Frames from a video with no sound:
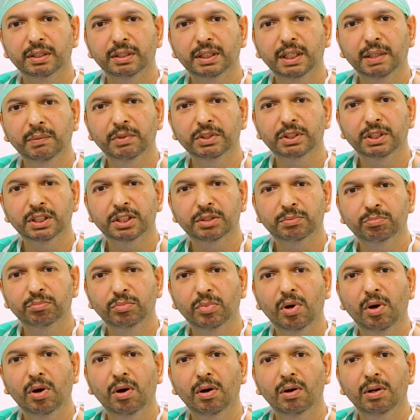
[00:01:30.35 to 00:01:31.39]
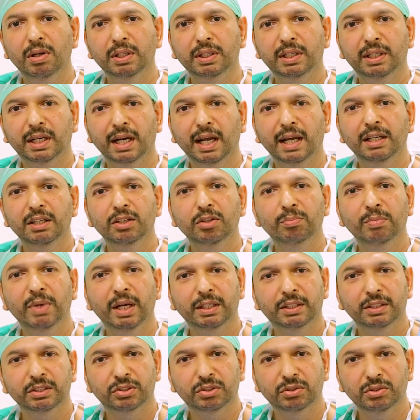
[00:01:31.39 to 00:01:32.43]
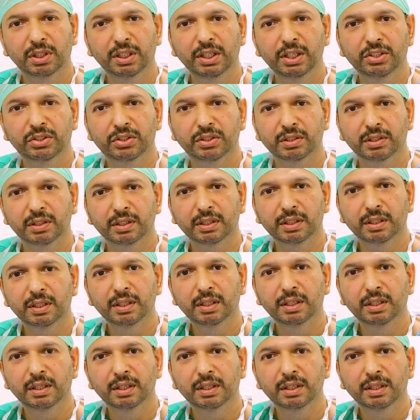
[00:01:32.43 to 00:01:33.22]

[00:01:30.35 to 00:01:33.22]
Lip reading: there was a small granulomatous lesion